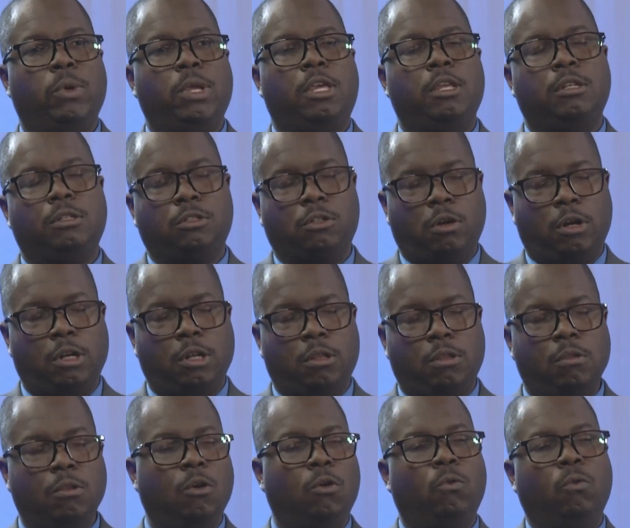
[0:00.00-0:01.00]
can start
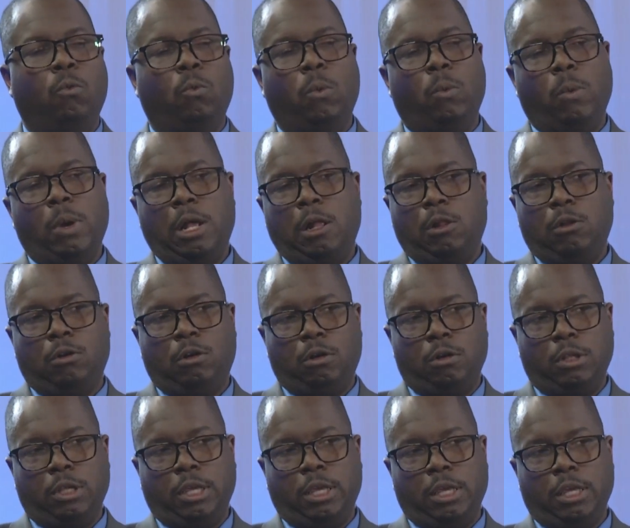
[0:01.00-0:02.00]
well
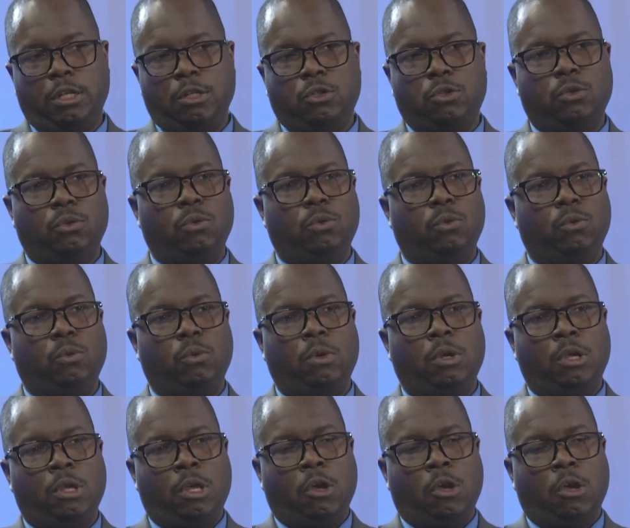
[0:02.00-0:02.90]
early into,